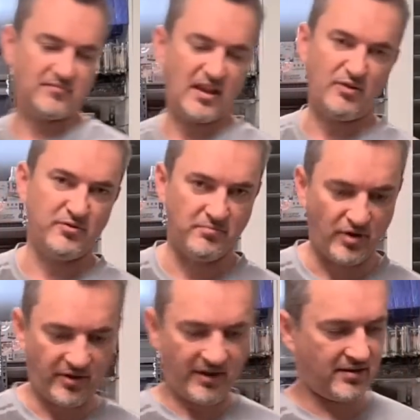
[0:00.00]
I wouldn't
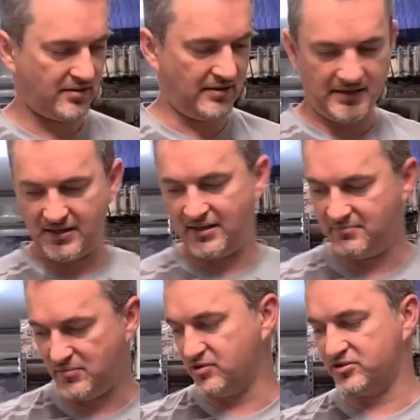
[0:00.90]
bother, and
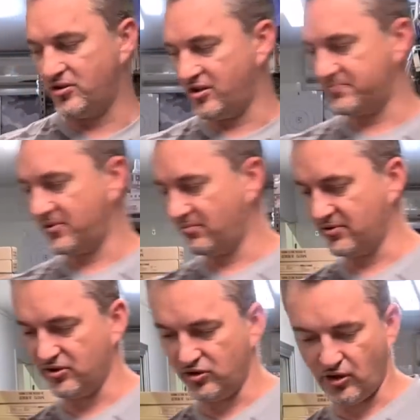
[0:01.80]
most guys
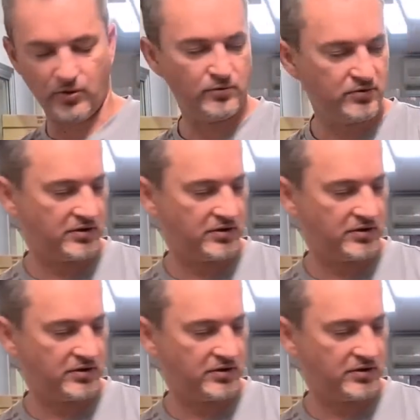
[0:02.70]
probably don't.